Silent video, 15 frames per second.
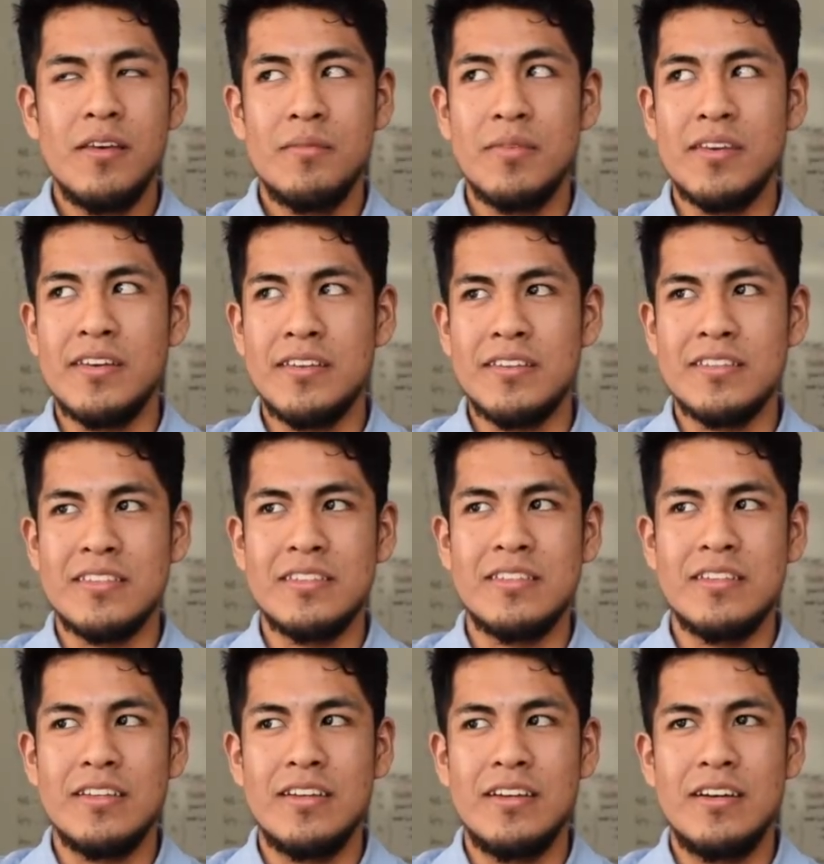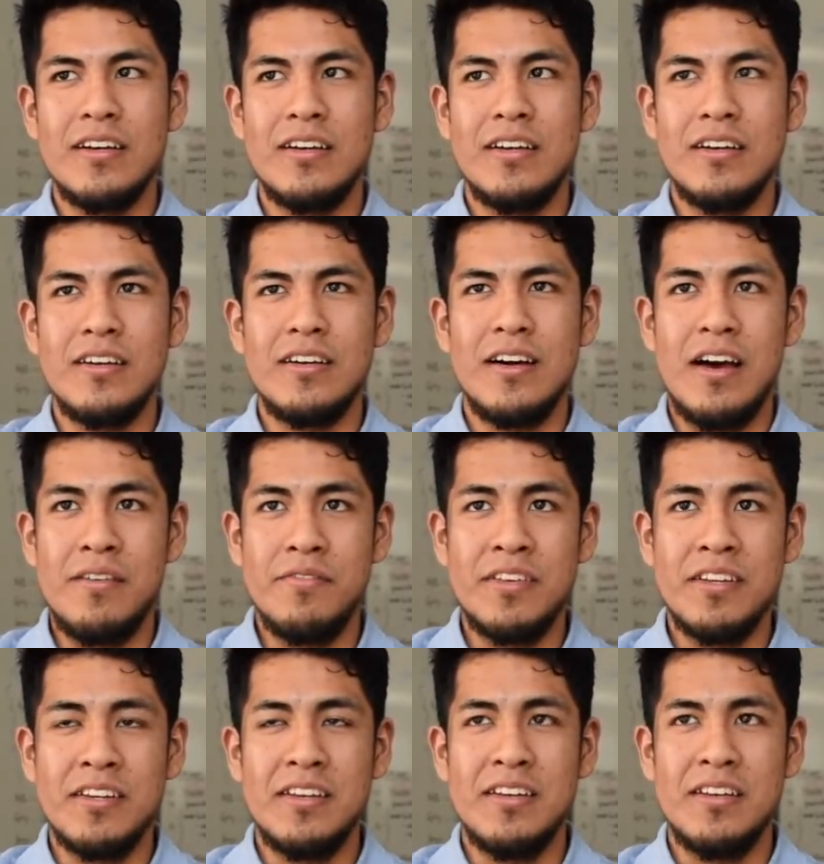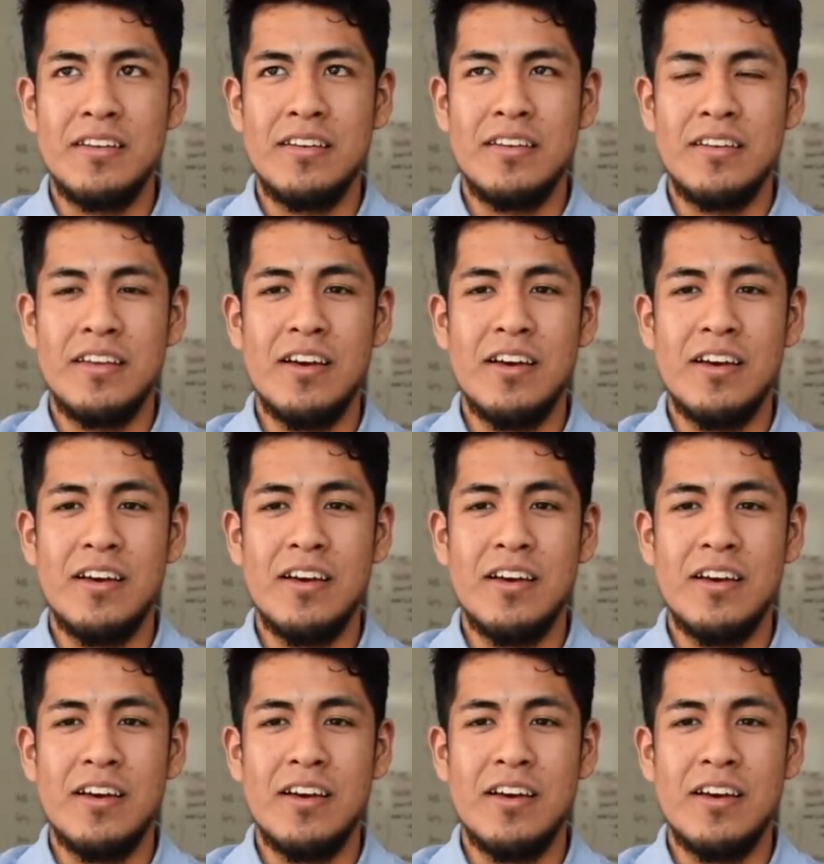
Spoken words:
because I've been